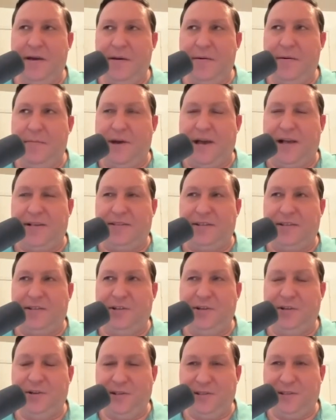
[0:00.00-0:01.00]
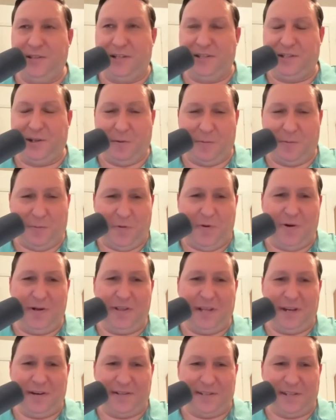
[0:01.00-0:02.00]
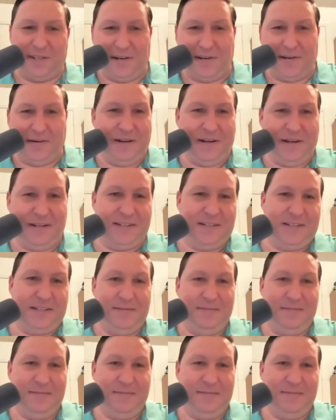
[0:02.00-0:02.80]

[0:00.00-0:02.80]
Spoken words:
Massachusetts. You were born there, is that correct?